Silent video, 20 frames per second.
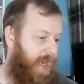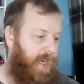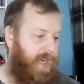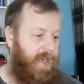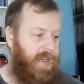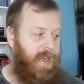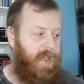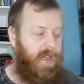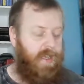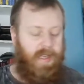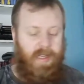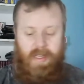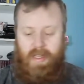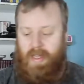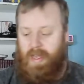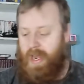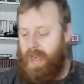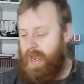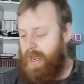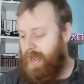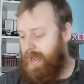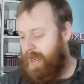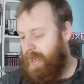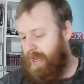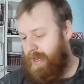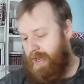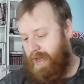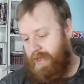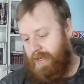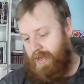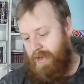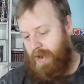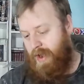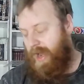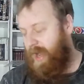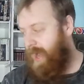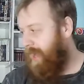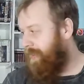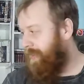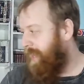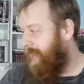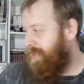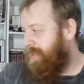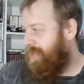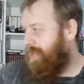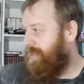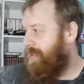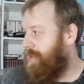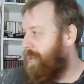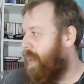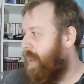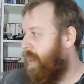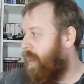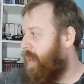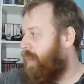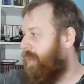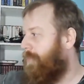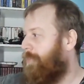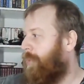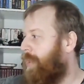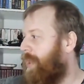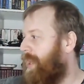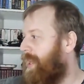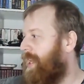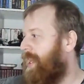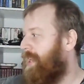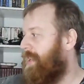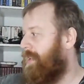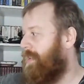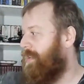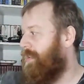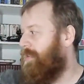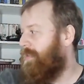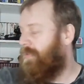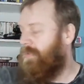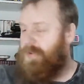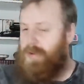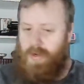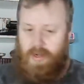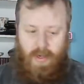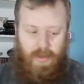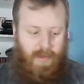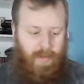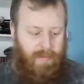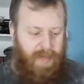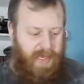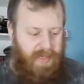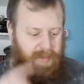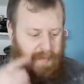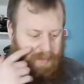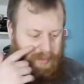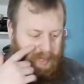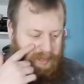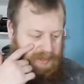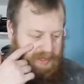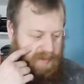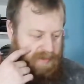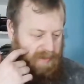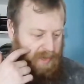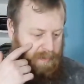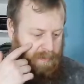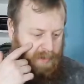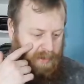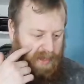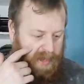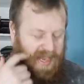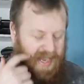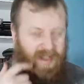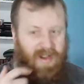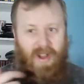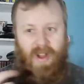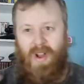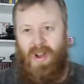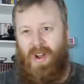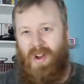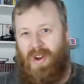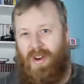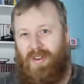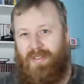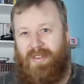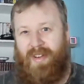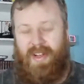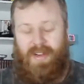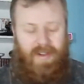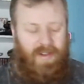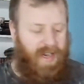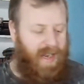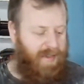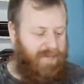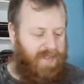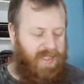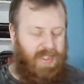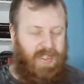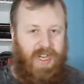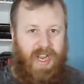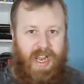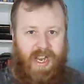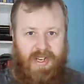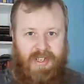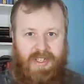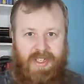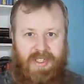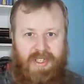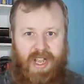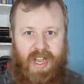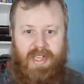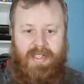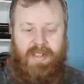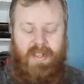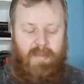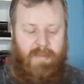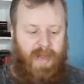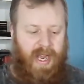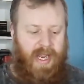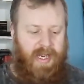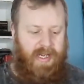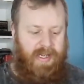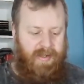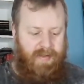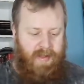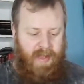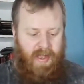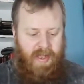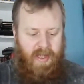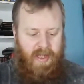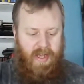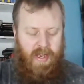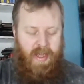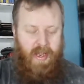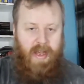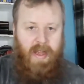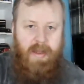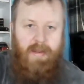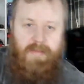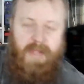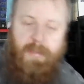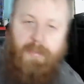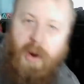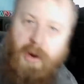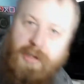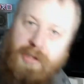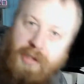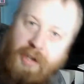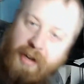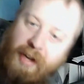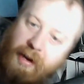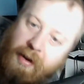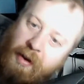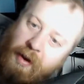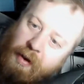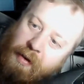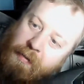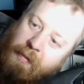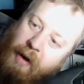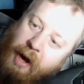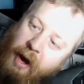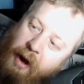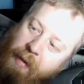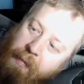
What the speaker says: Craig. You know, that's not all I'm putting in. The other bits and pieces I'm going to put in. Hopefully I don't have to change the size of the bag, the box, sorry.